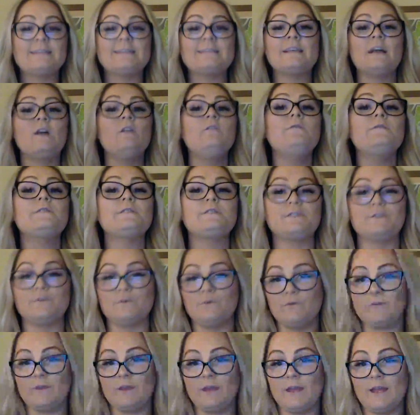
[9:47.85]

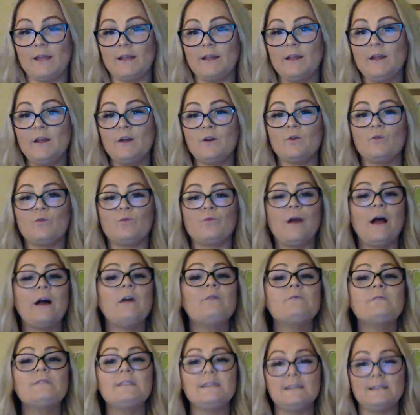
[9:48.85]
self-soothing,
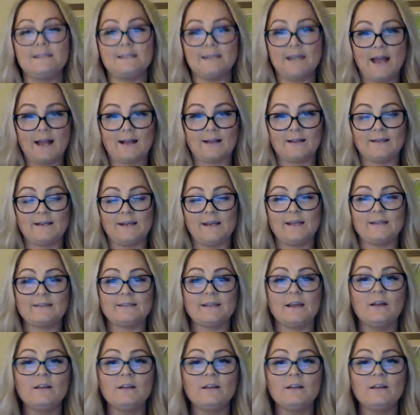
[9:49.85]
grounding techniques,